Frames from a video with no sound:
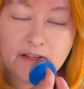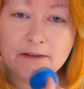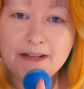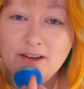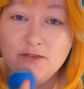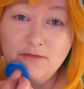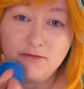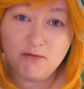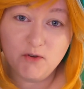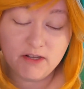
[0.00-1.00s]
I'm not going
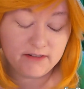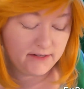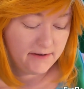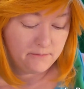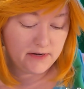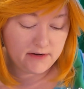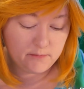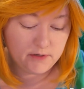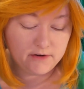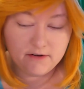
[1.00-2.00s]
for full-on glam
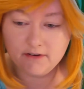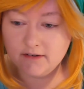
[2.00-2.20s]
makeup here.